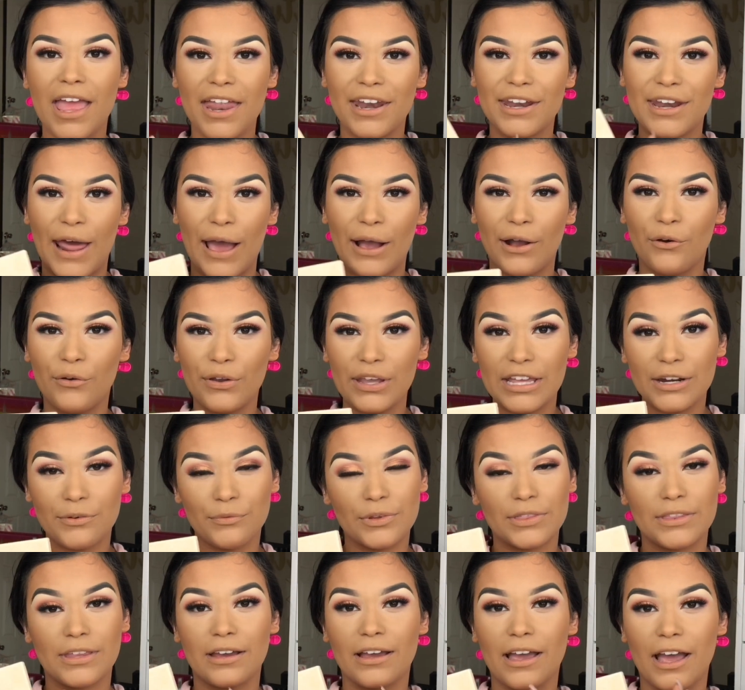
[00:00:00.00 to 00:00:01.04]
Now going in
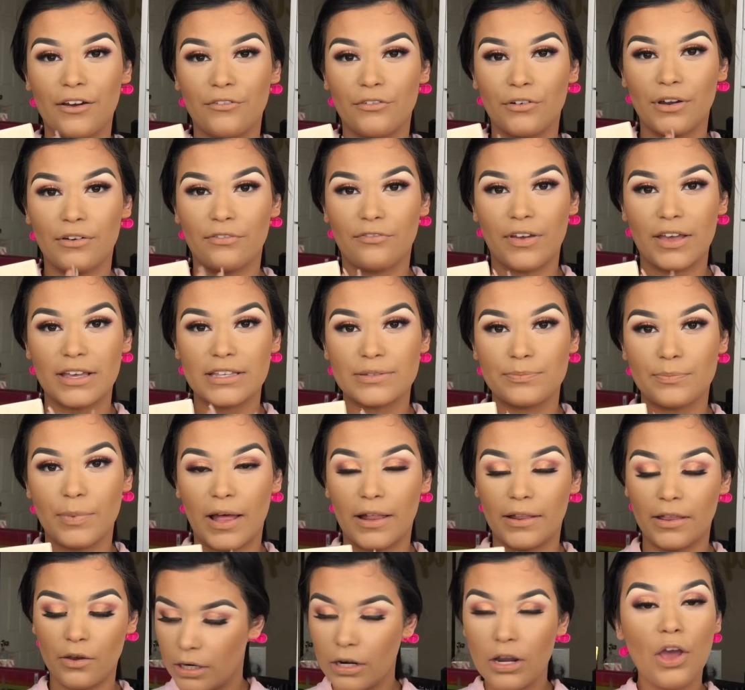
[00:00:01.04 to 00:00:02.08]
with the Cover FX
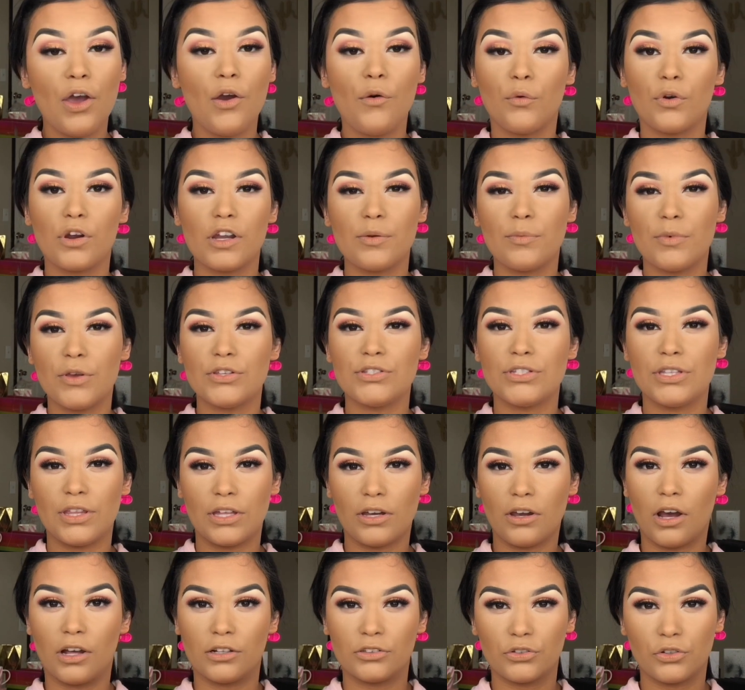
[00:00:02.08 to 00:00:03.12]
palette, we're going to be using the
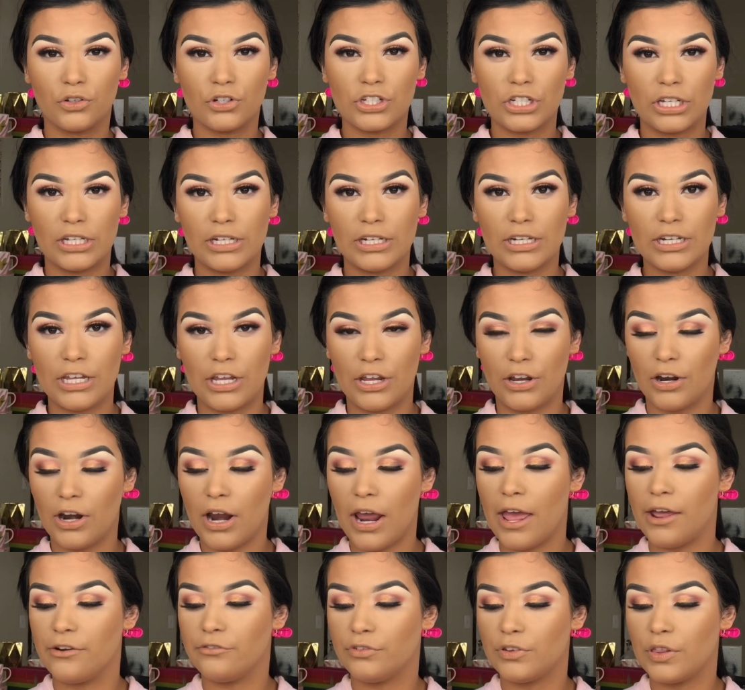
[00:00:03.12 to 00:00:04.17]
contour shade in here,
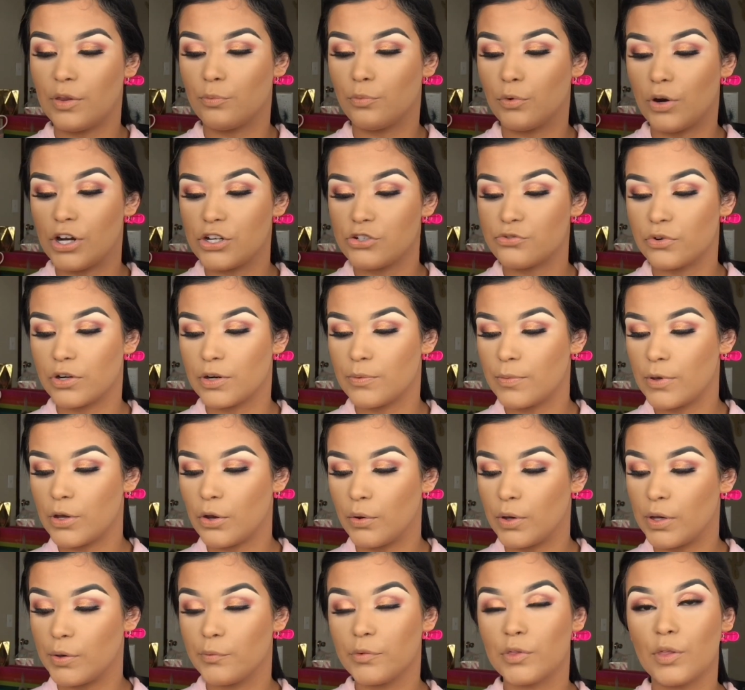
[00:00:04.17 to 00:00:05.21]
and for the brush, we're going to be
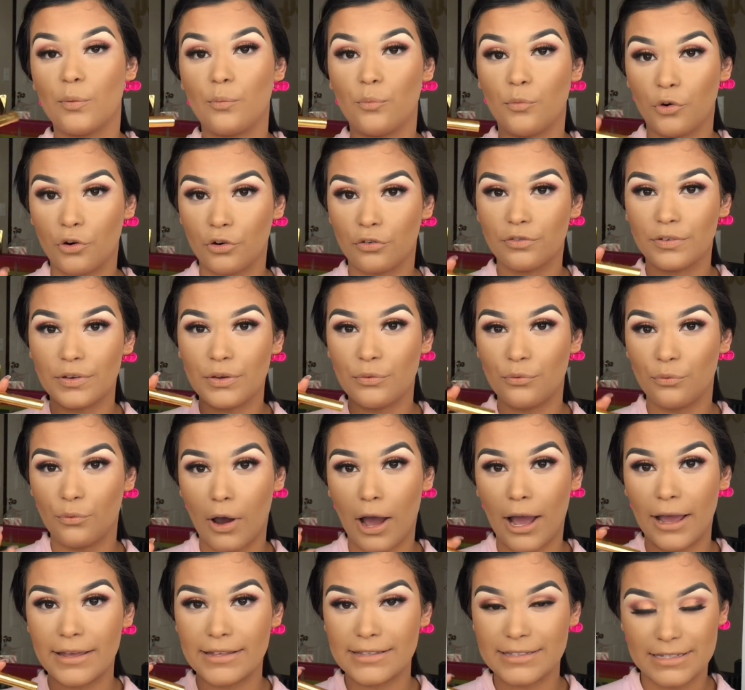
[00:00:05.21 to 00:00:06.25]
going in with the Morphe
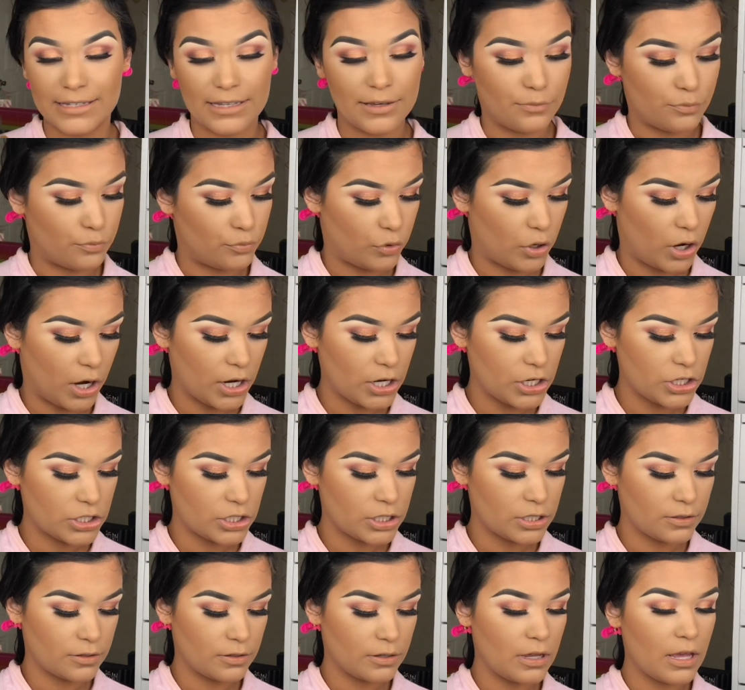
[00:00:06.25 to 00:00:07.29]
Y10 brush.
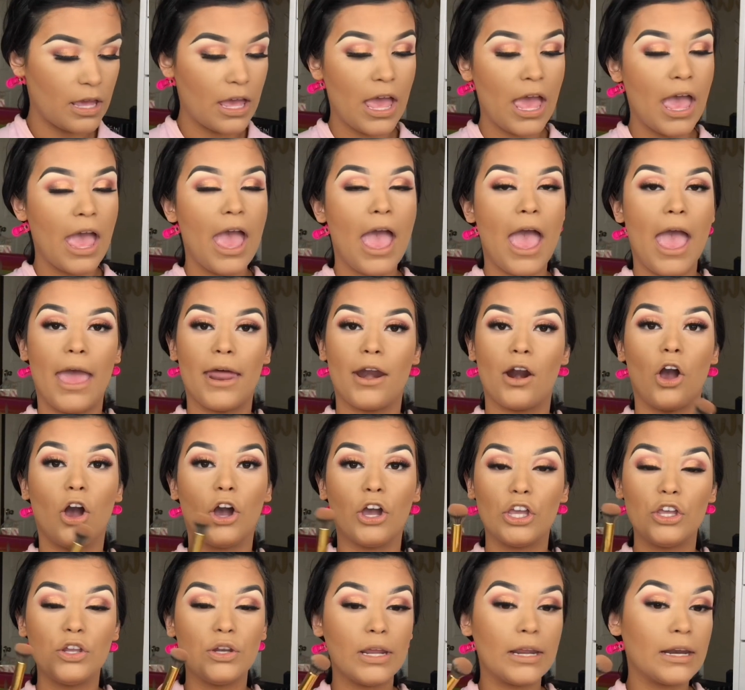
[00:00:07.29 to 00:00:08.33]
And all
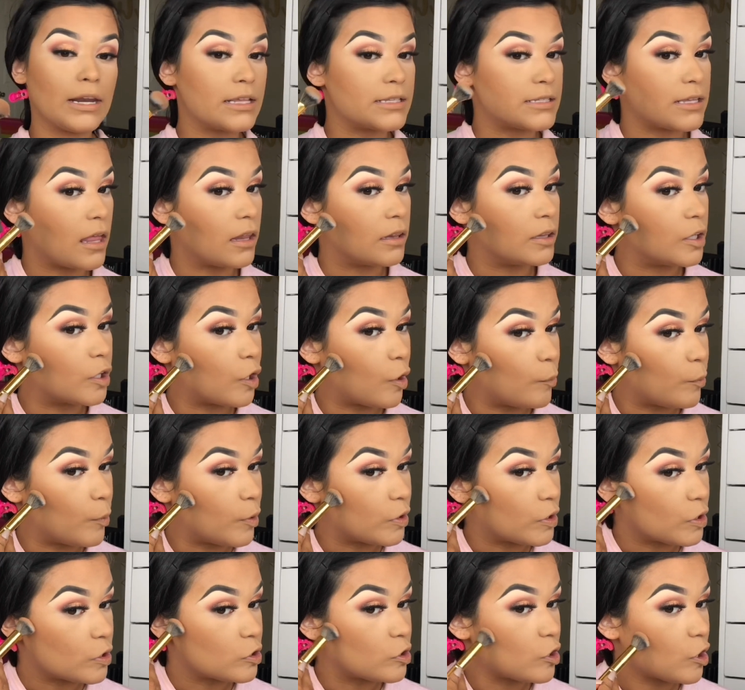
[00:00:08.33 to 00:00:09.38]
you need is a little bit,
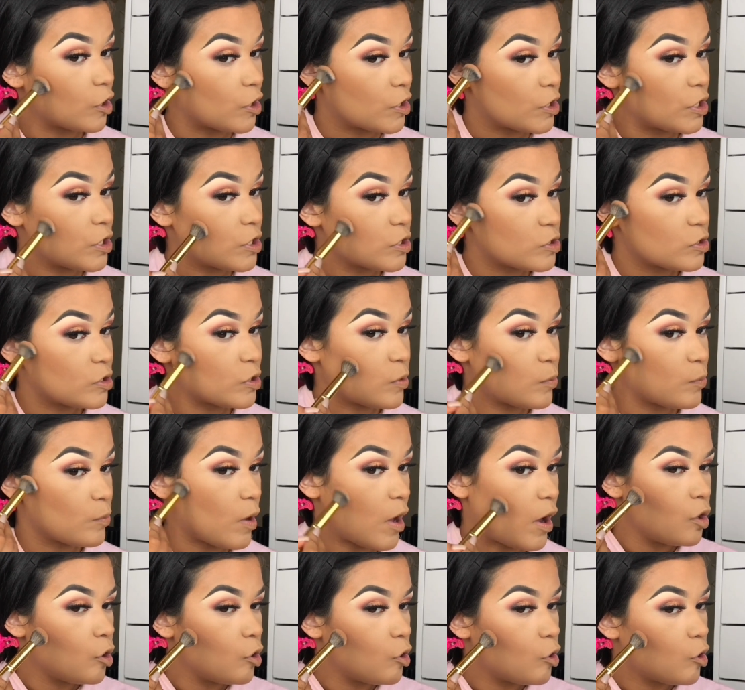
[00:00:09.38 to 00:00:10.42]
the tiniest
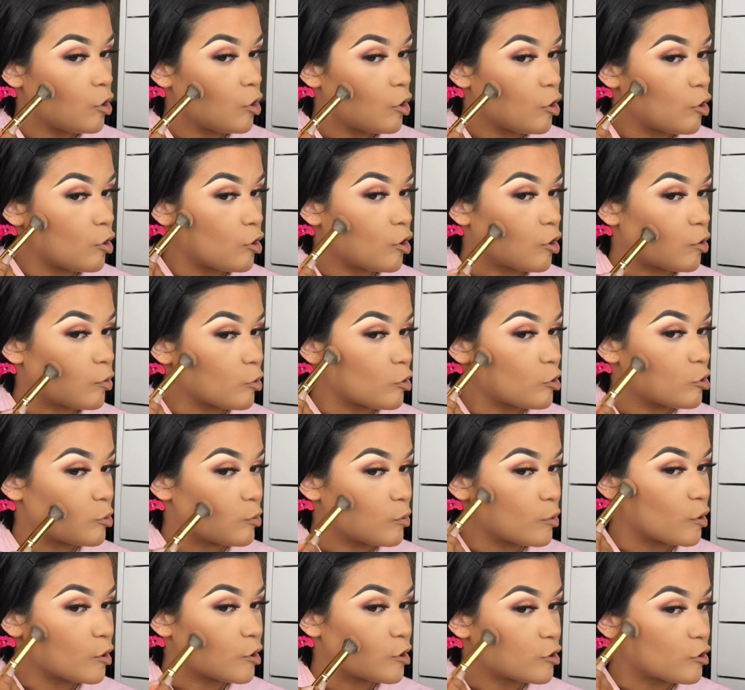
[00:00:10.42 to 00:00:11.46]
amount. And all we're
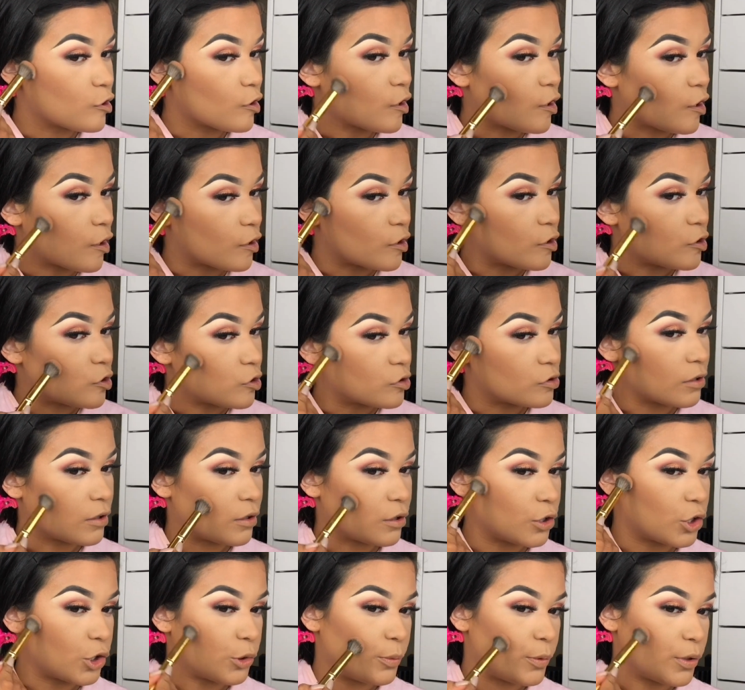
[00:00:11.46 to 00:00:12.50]
doing is adding just a
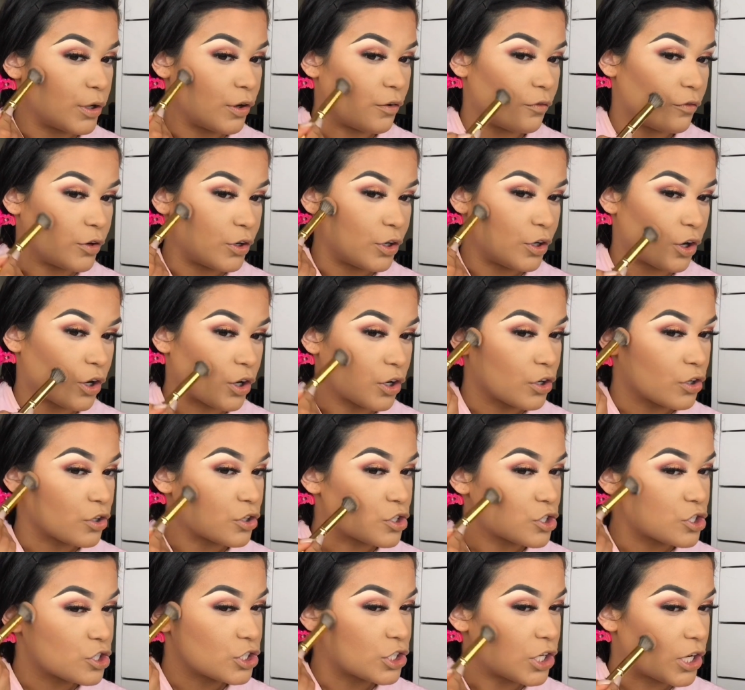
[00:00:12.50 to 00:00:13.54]
little bit of a darker
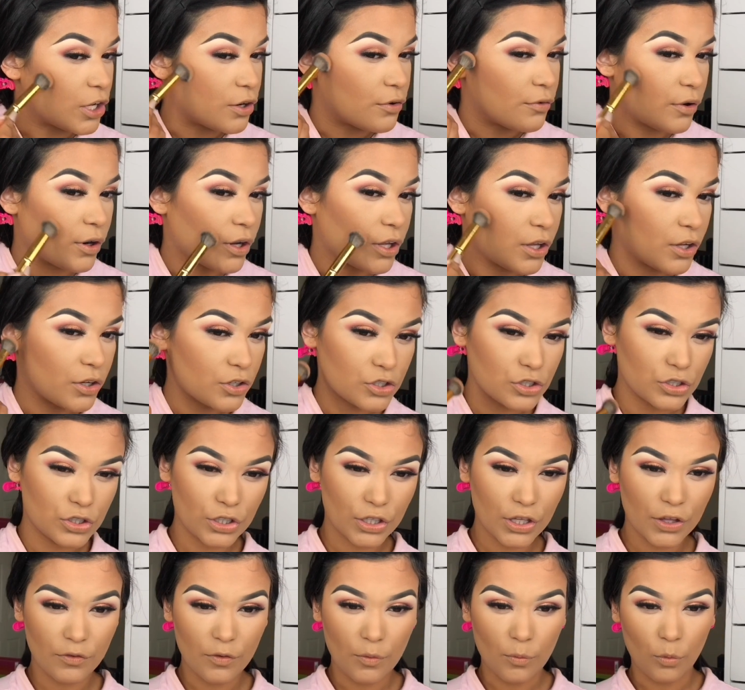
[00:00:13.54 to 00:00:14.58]
shade right here, just to
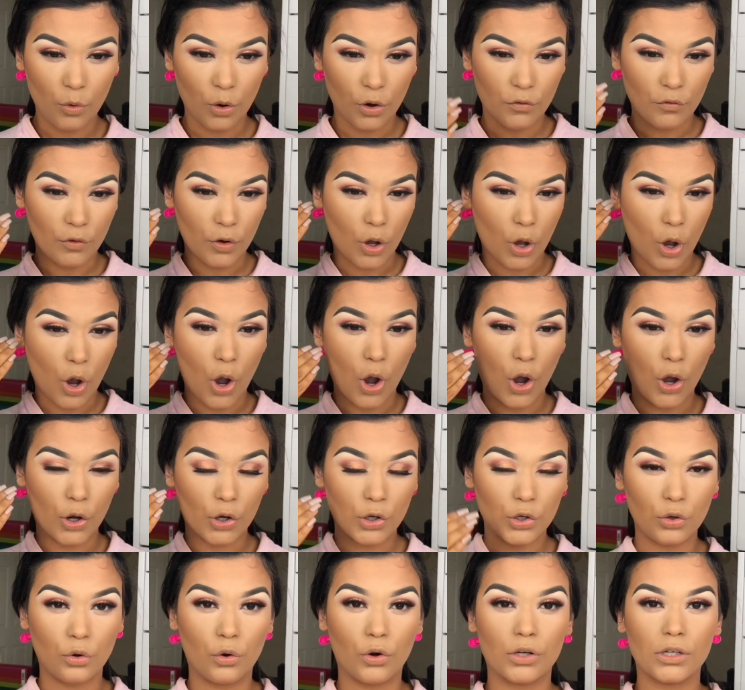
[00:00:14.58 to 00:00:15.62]
give it more of a
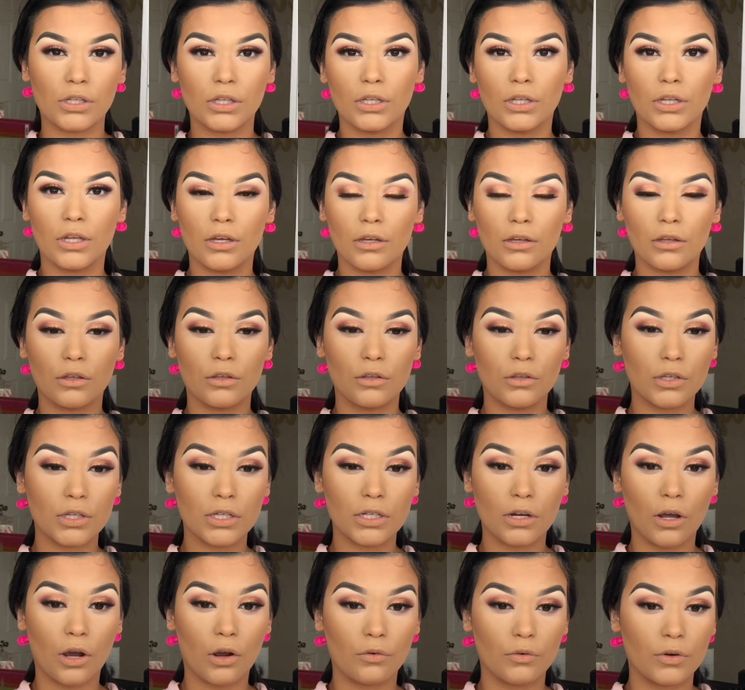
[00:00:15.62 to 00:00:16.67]
contoured look. You
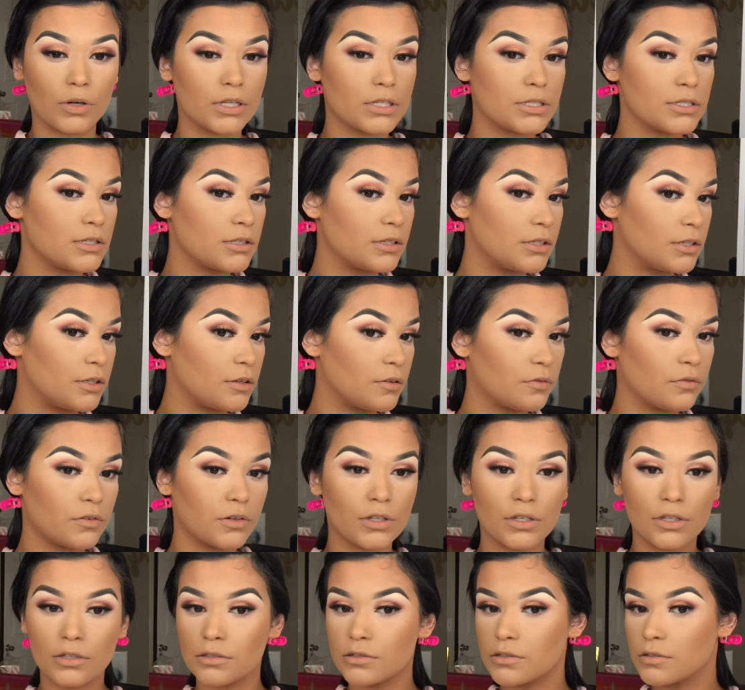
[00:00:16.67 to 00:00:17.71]
can already see the
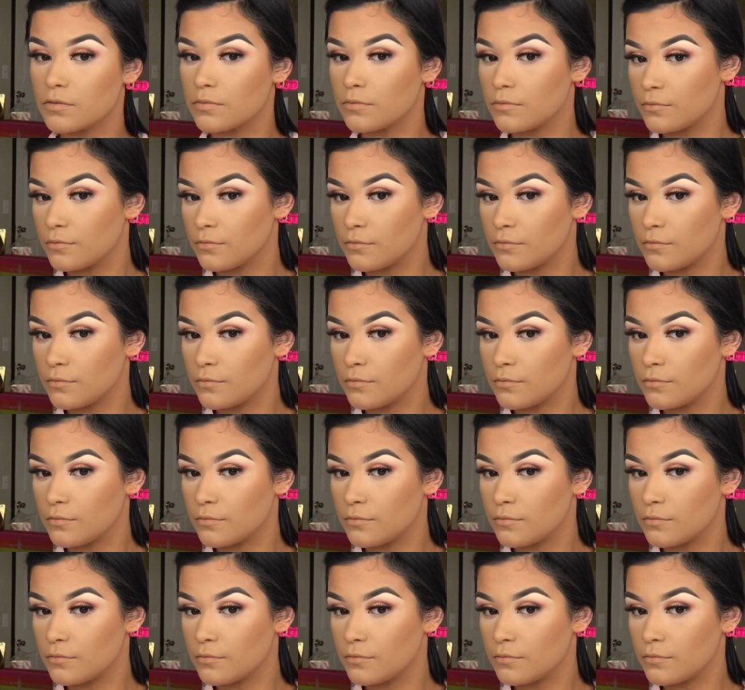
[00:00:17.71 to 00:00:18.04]
difference.